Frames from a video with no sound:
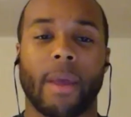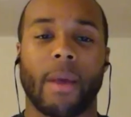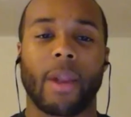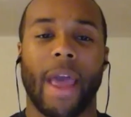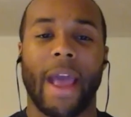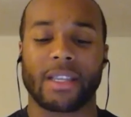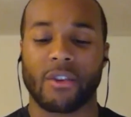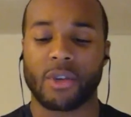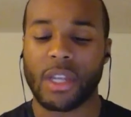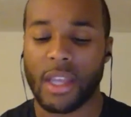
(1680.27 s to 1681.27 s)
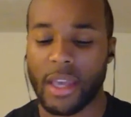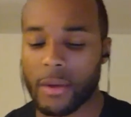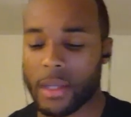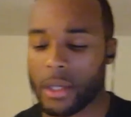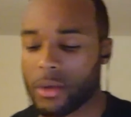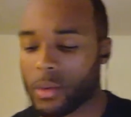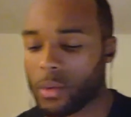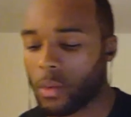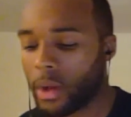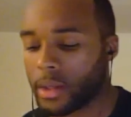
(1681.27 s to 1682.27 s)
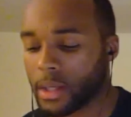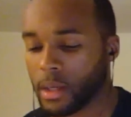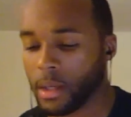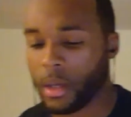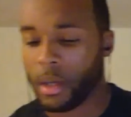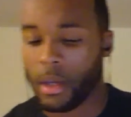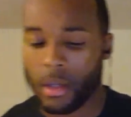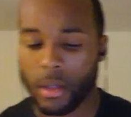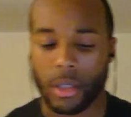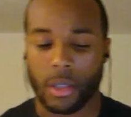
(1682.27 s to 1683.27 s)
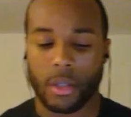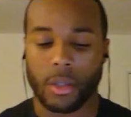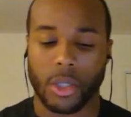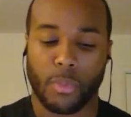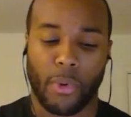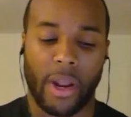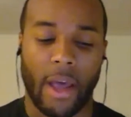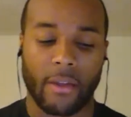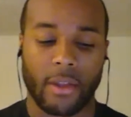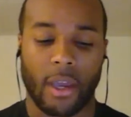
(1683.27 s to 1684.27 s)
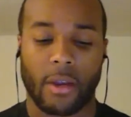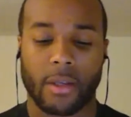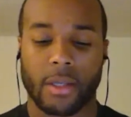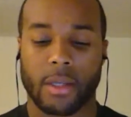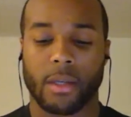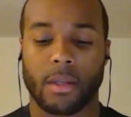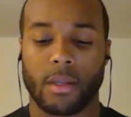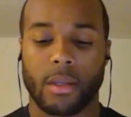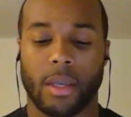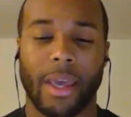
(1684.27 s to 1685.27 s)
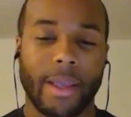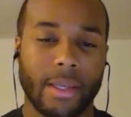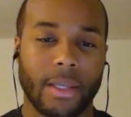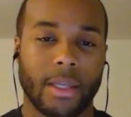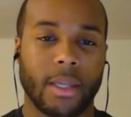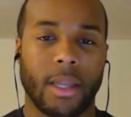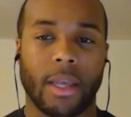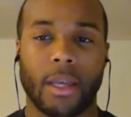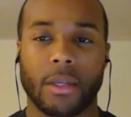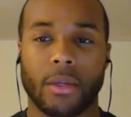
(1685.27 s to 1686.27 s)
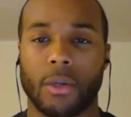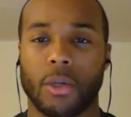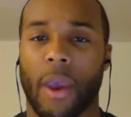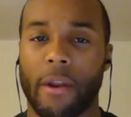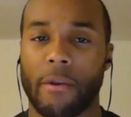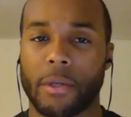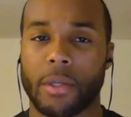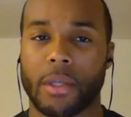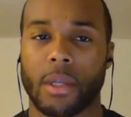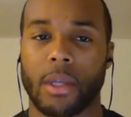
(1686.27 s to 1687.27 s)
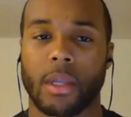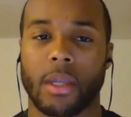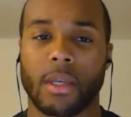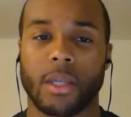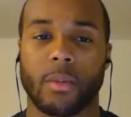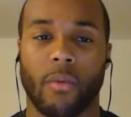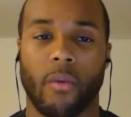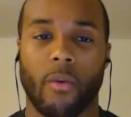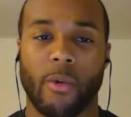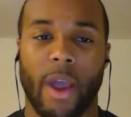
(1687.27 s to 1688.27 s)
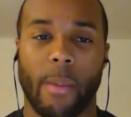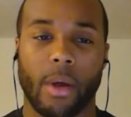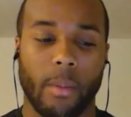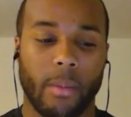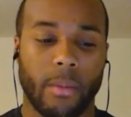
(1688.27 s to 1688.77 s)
I want to ask if there's anything else that you want to just spread out there to kids listening to this or the trainers listening to this before we wrap up.